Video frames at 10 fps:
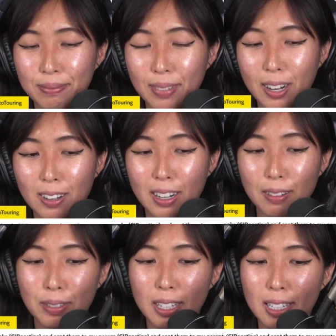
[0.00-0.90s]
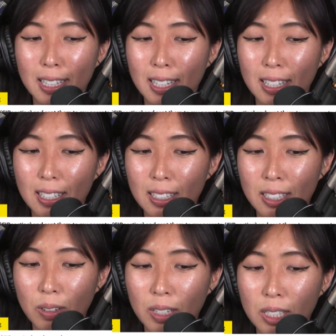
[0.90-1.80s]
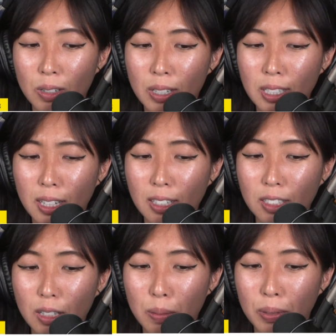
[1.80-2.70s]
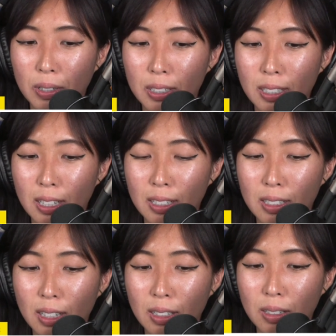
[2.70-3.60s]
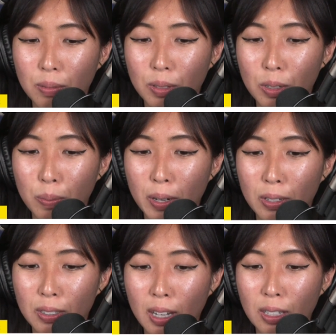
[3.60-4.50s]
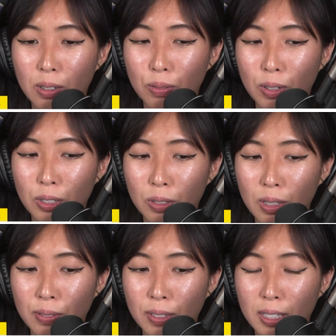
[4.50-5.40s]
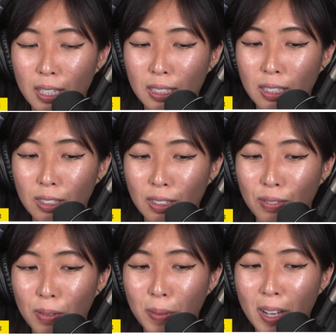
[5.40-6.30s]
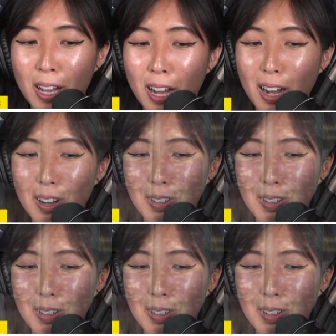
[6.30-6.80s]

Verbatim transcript: All right. Well, so he screenshots the books and sent them to your parents. Side note: friends are loving the text of coffee. Yeah. Oh,